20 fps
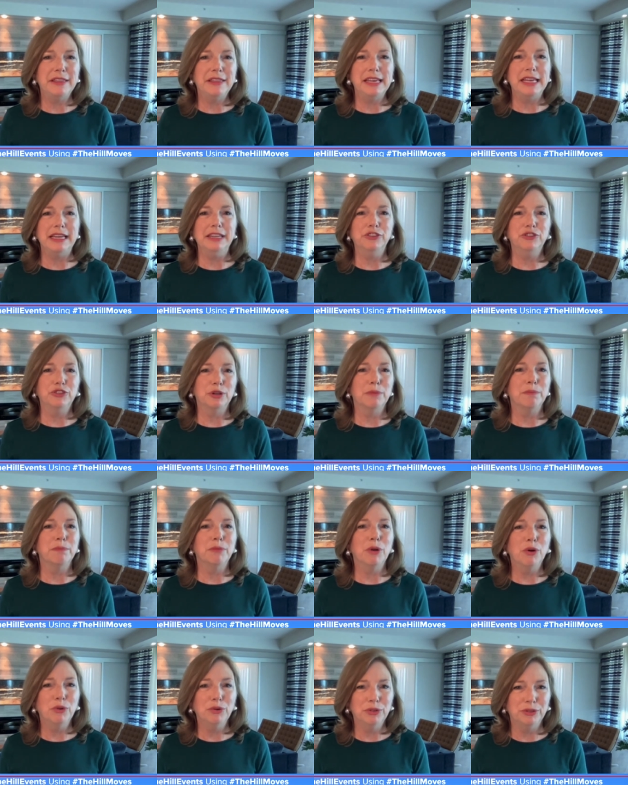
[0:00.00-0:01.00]
the
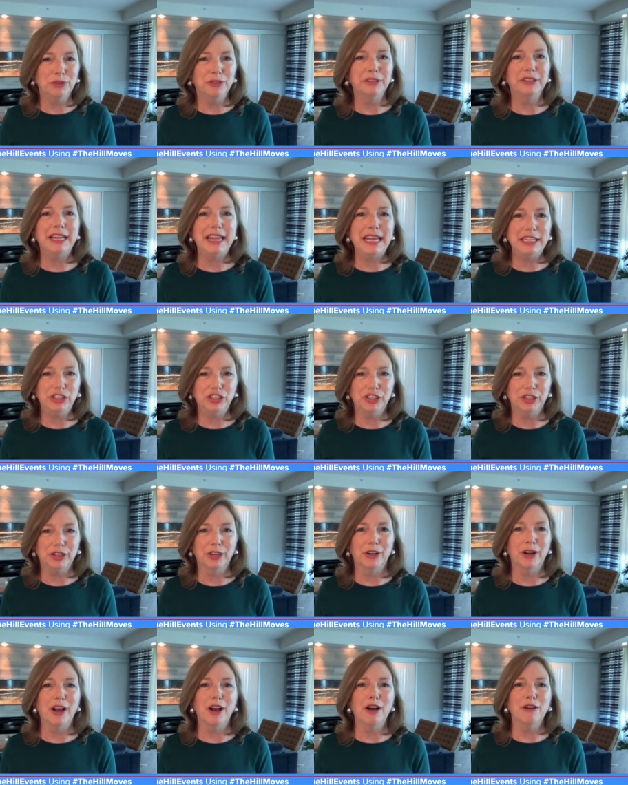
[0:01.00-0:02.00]
intermodal
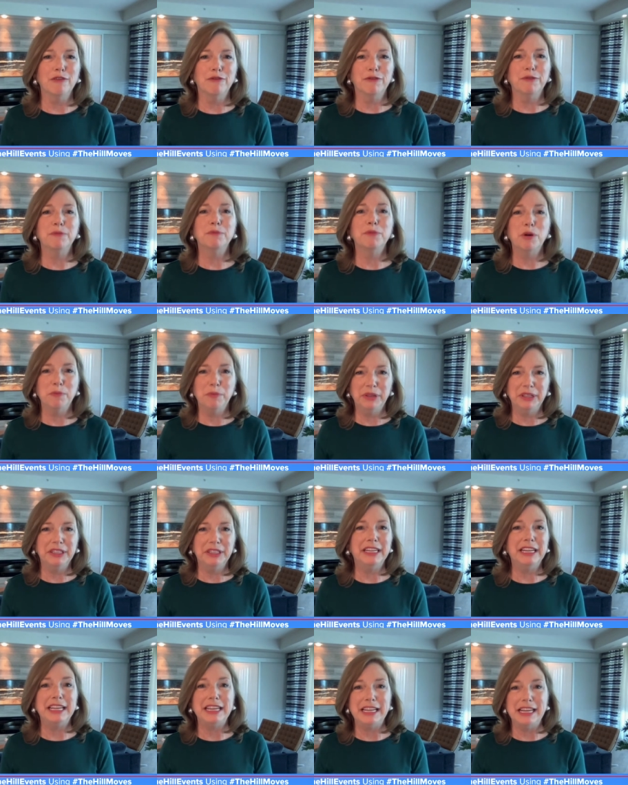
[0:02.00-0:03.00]
nature of
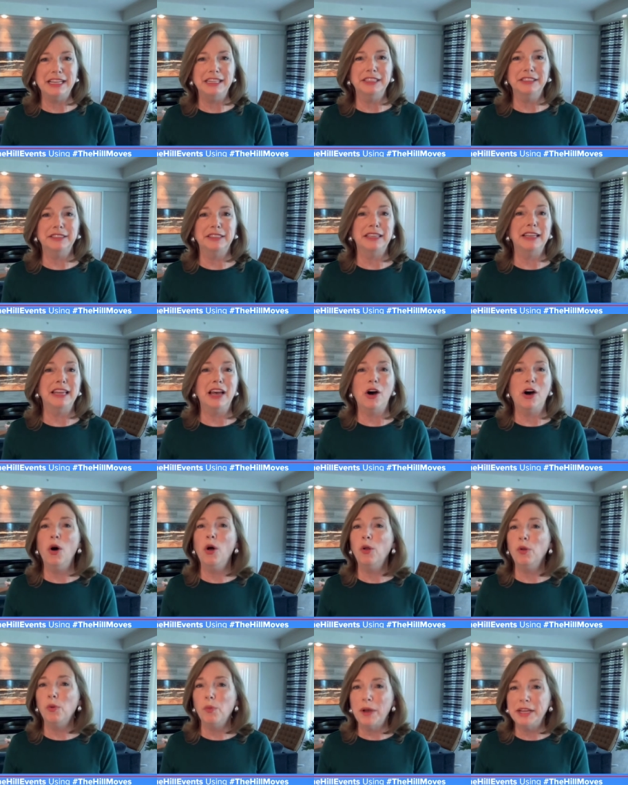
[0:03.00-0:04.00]
mobility is
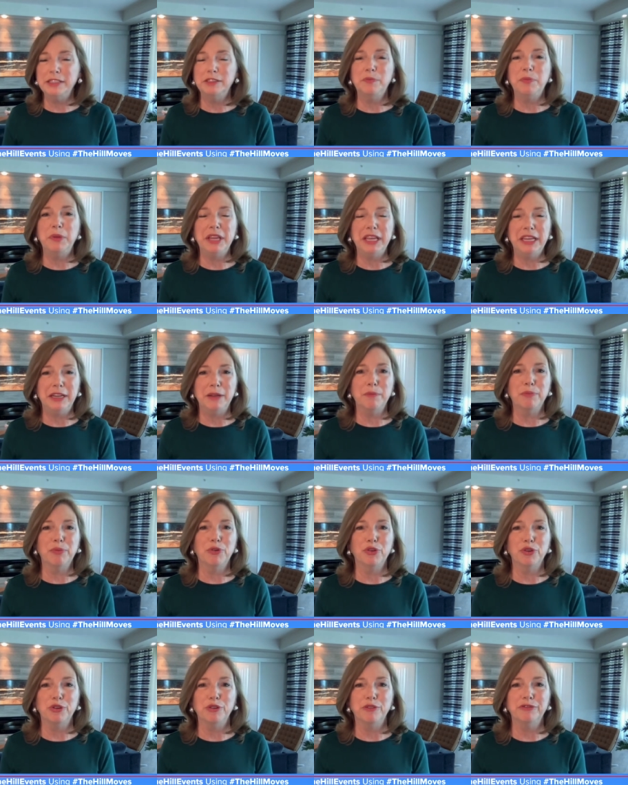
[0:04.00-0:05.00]
always being
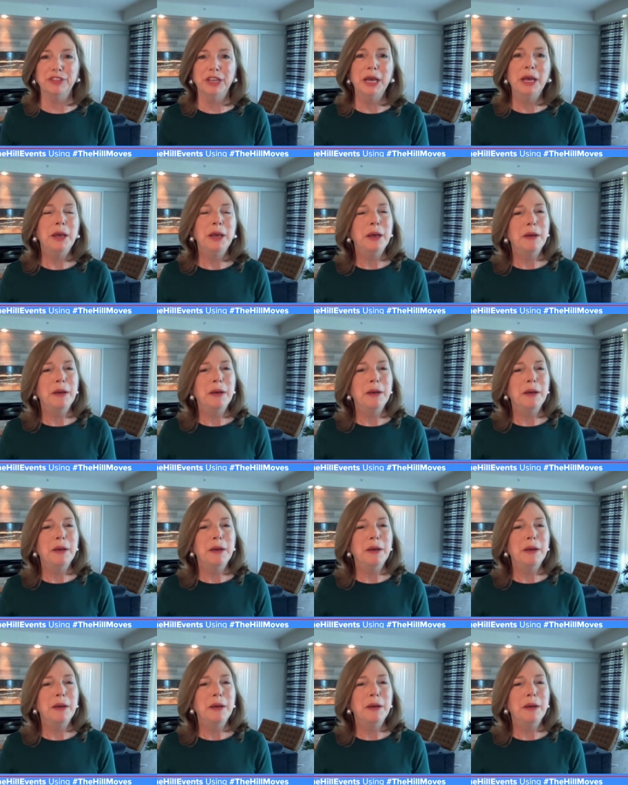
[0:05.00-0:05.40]
improved.